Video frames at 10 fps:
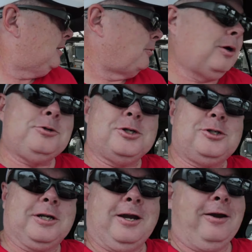erosion
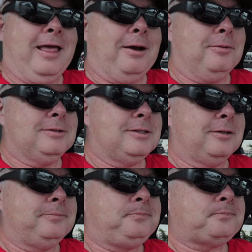took care of that one.
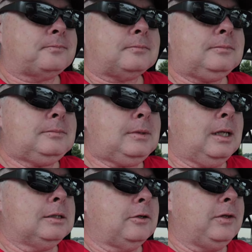So
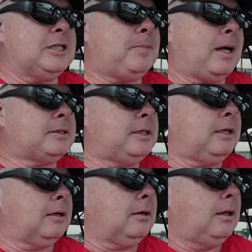these spots
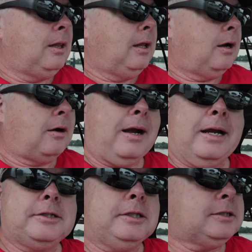here are
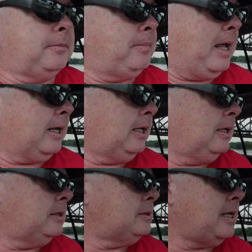actually some back
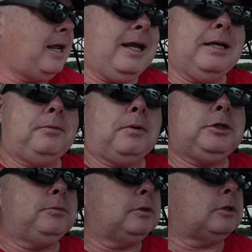ends and
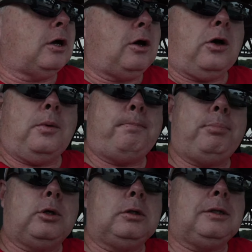what you would call
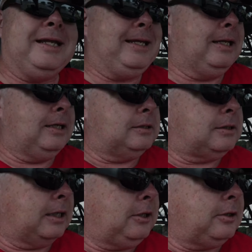pull
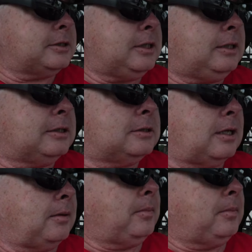ends. Like you can see this